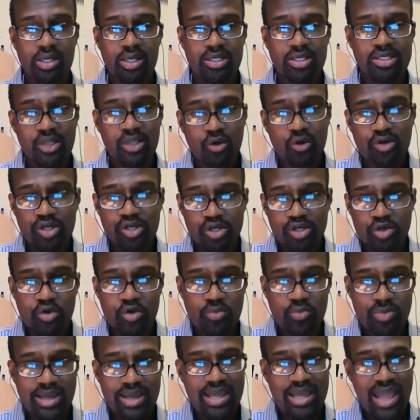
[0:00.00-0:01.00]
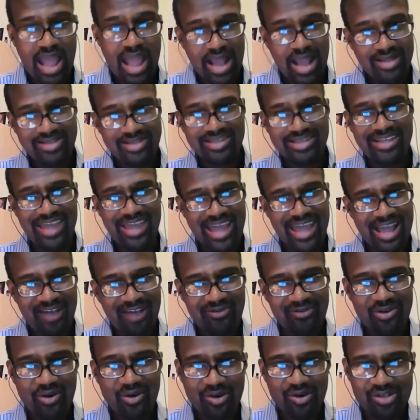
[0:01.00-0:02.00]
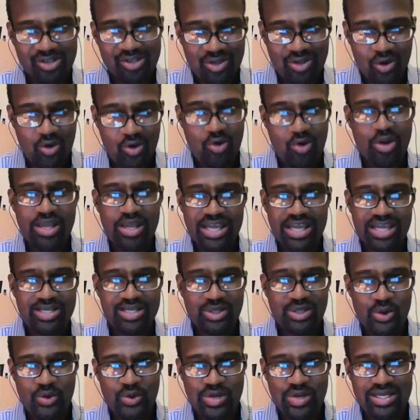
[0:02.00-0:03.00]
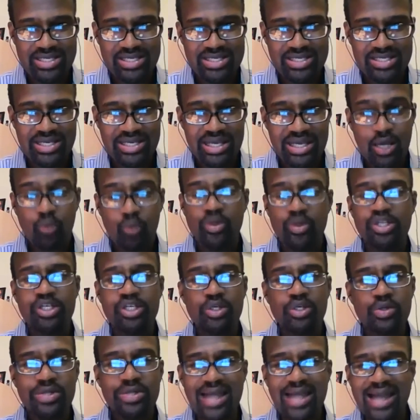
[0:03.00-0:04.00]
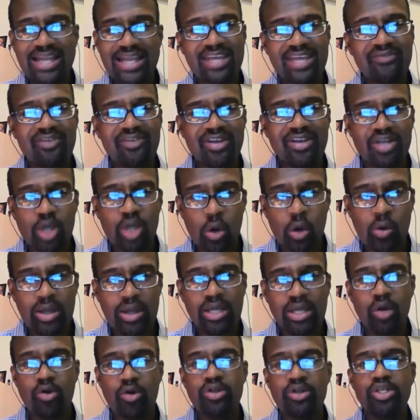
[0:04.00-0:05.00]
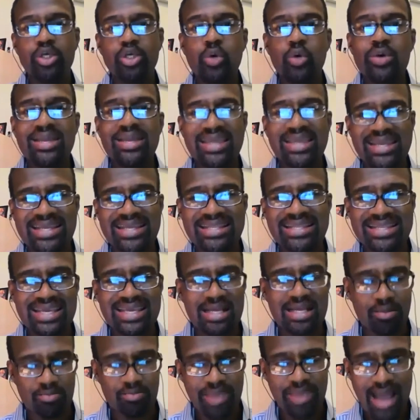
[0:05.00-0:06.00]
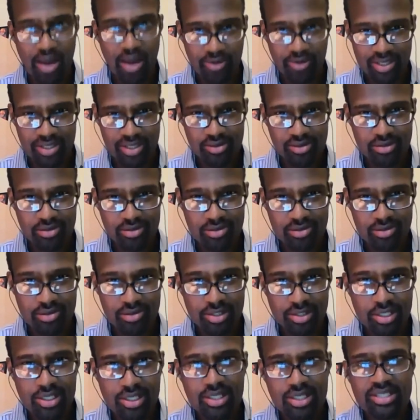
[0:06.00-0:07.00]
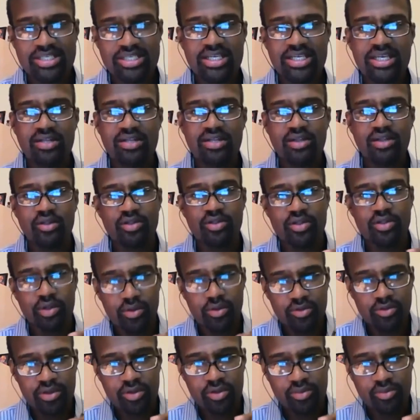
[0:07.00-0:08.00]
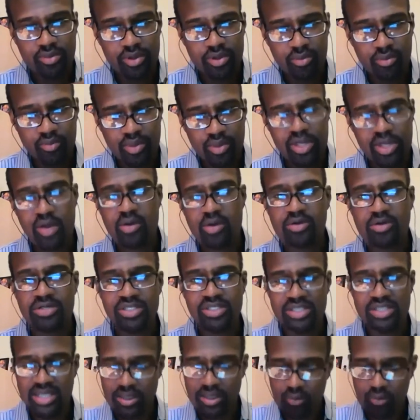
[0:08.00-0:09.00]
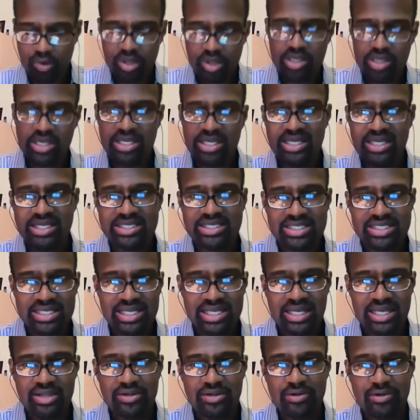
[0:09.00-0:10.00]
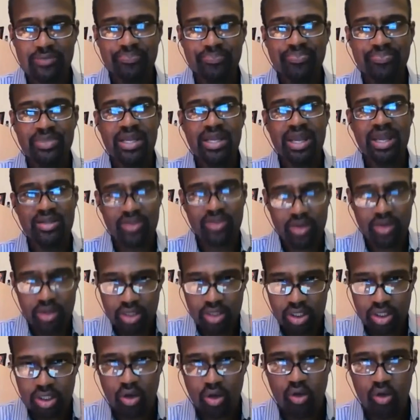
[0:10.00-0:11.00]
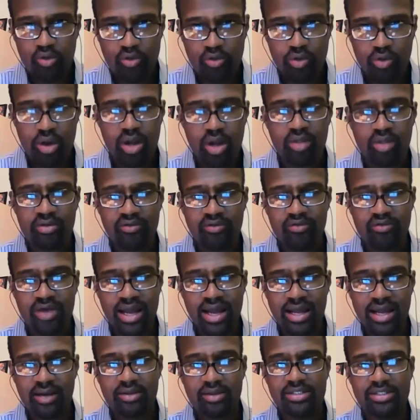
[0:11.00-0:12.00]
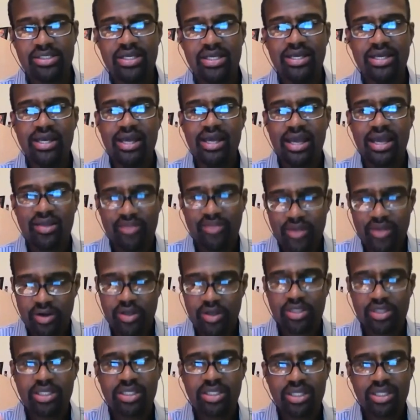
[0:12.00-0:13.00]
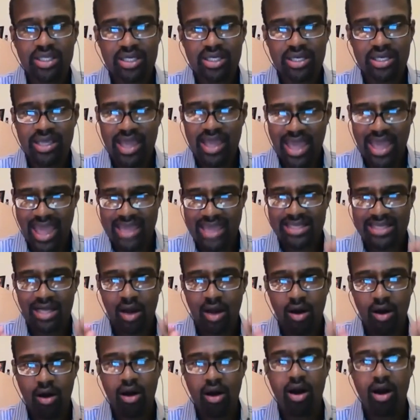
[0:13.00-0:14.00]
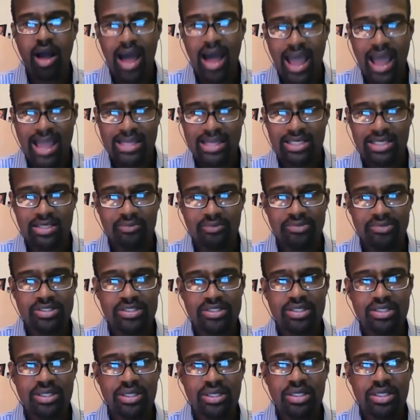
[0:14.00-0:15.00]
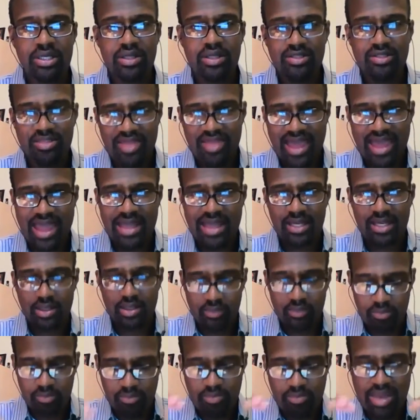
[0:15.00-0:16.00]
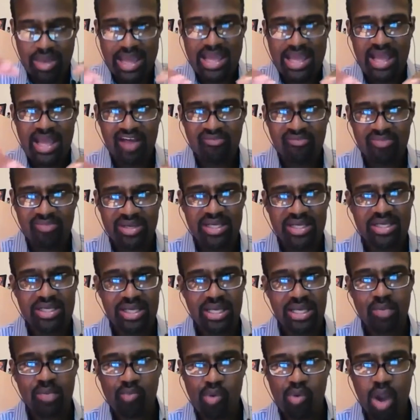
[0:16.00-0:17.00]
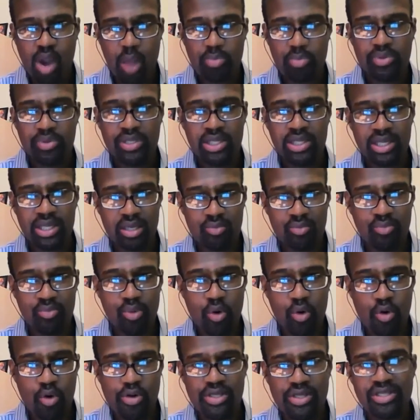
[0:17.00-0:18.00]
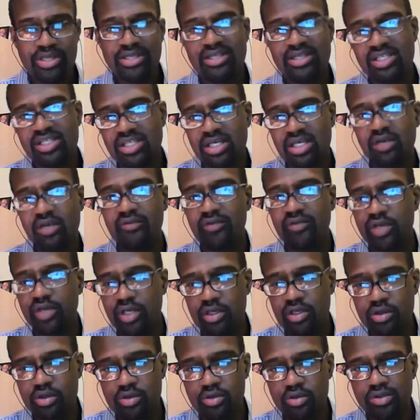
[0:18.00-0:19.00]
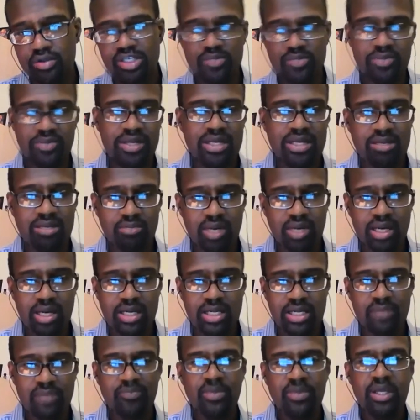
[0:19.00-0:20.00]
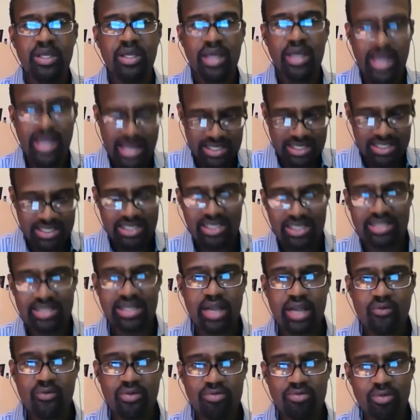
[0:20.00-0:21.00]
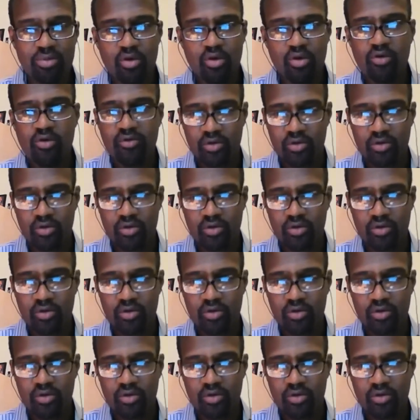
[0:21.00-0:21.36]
So you may actually have your score increase with you not even knowing or doing anything about it. See, the bureau said we're going to get together and they're going to go through all their files and they're going to look at all items that may have been improperly imported, instead of you spending money and getting that removed